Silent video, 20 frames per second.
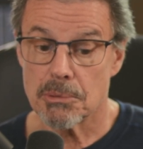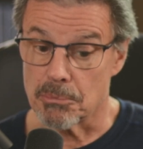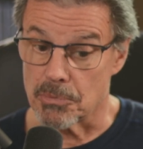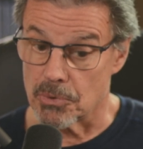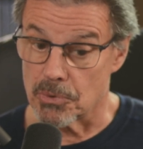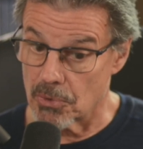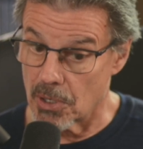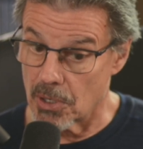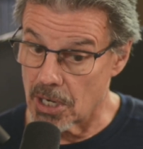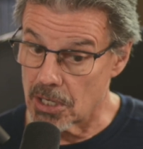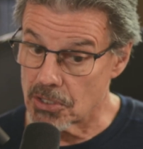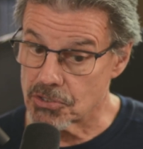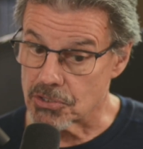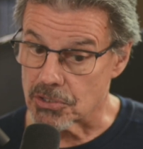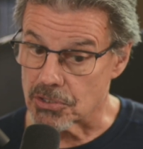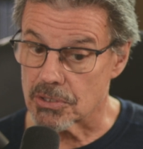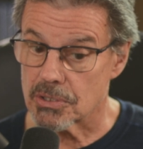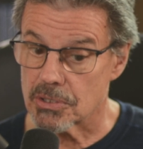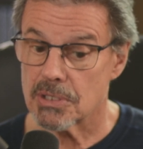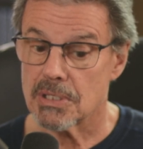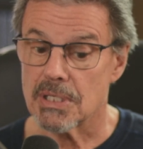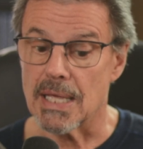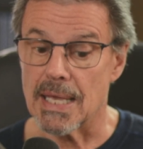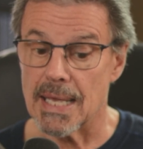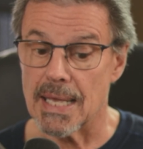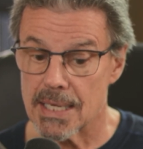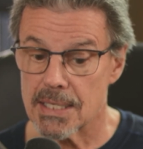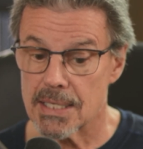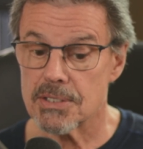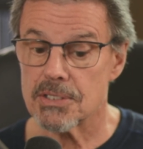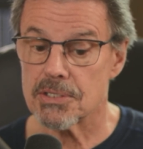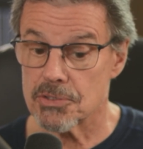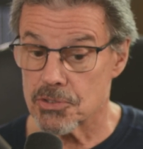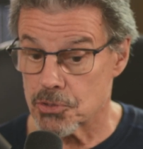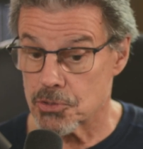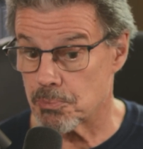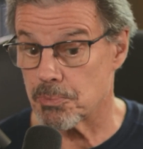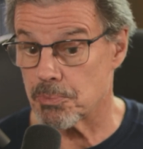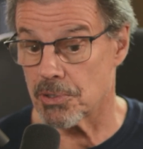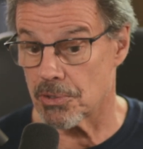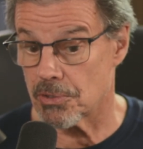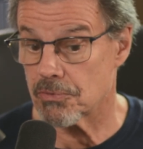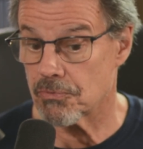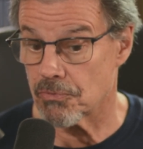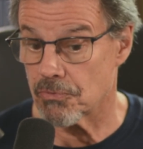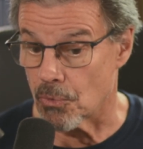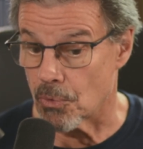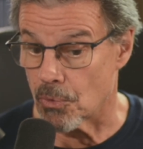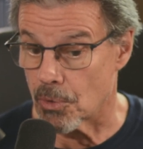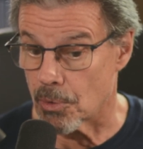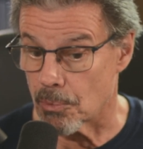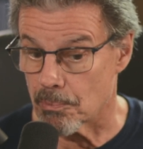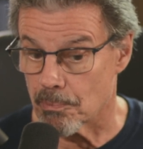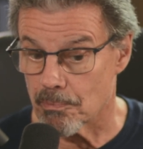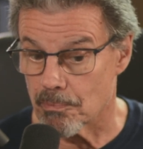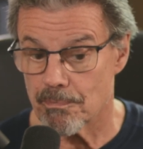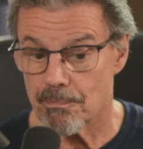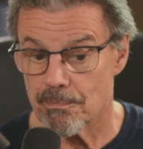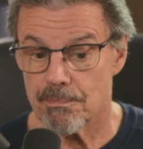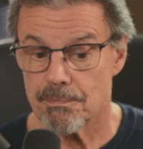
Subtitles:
morontia, and in spirit form.